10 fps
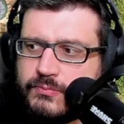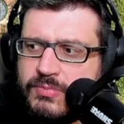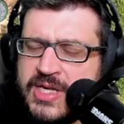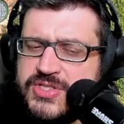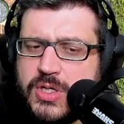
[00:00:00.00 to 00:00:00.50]

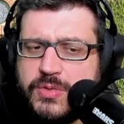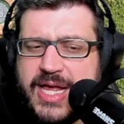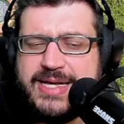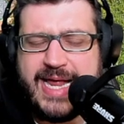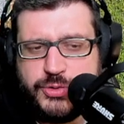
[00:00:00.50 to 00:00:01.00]
And so
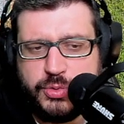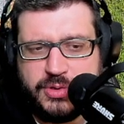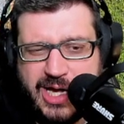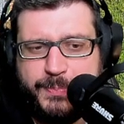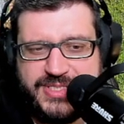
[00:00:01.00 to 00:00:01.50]
that natural
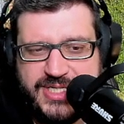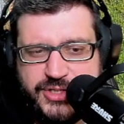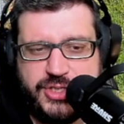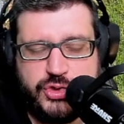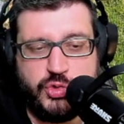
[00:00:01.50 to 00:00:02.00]

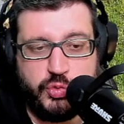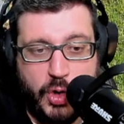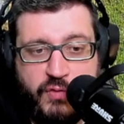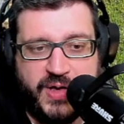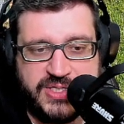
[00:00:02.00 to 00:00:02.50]
competition
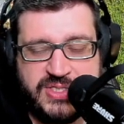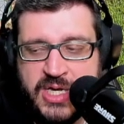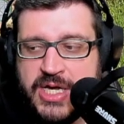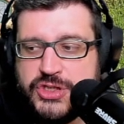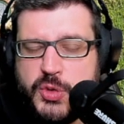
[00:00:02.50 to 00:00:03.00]
drove us
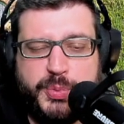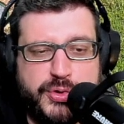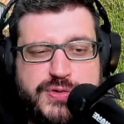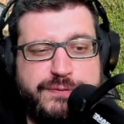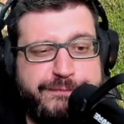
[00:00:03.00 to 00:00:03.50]
to
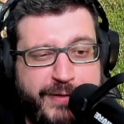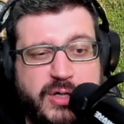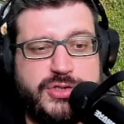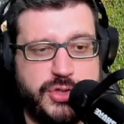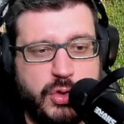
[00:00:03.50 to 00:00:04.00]
produce
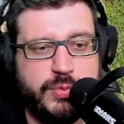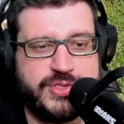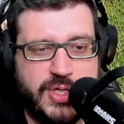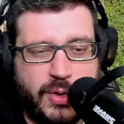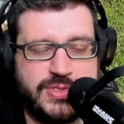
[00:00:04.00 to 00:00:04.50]
functional
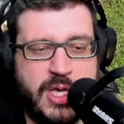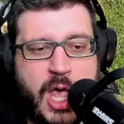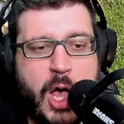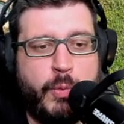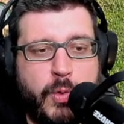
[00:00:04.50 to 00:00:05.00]
results.
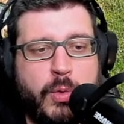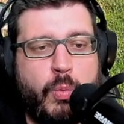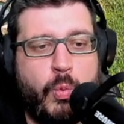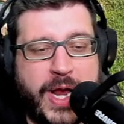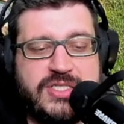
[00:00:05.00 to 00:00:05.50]
We
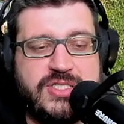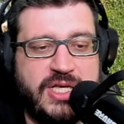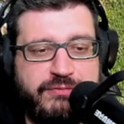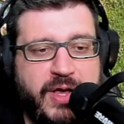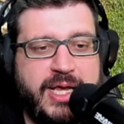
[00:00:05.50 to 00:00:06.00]
weren't
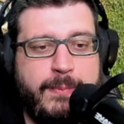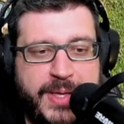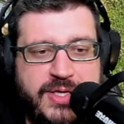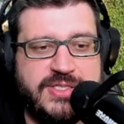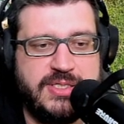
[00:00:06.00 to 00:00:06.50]
wasting fucking
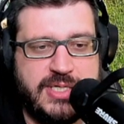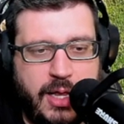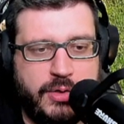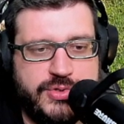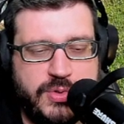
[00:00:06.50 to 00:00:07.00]
millions of
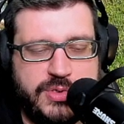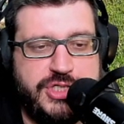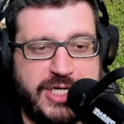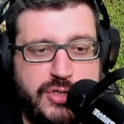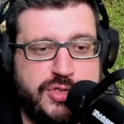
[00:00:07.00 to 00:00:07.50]
dollars on
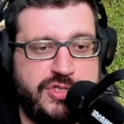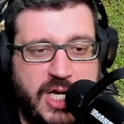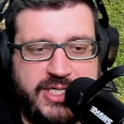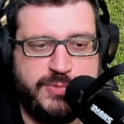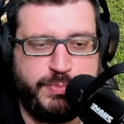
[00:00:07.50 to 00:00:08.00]
gender
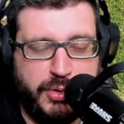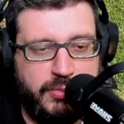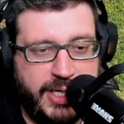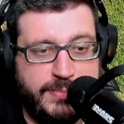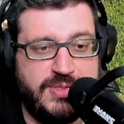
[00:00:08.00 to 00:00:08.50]
studies
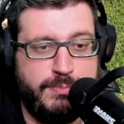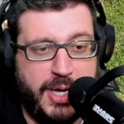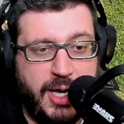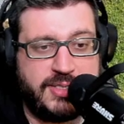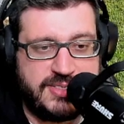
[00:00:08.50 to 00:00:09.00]
programs in
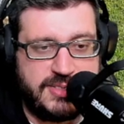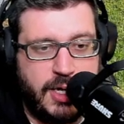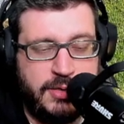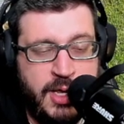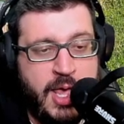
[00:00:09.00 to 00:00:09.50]

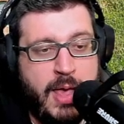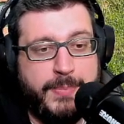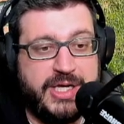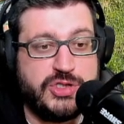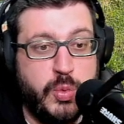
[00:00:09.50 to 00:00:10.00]
Pakistan
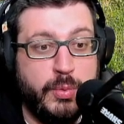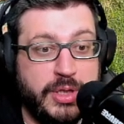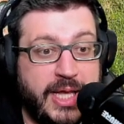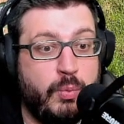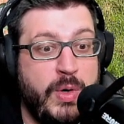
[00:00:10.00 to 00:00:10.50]
because we
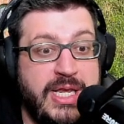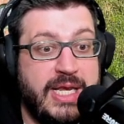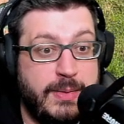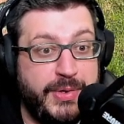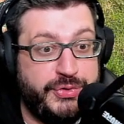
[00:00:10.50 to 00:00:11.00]
were like, we
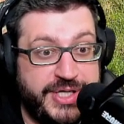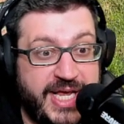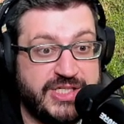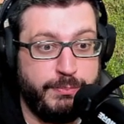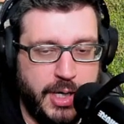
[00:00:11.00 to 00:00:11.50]
need to build the
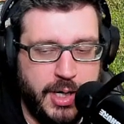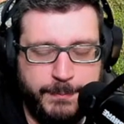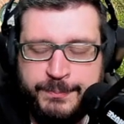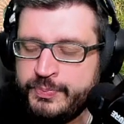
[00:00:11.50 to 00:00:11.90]
next bomb.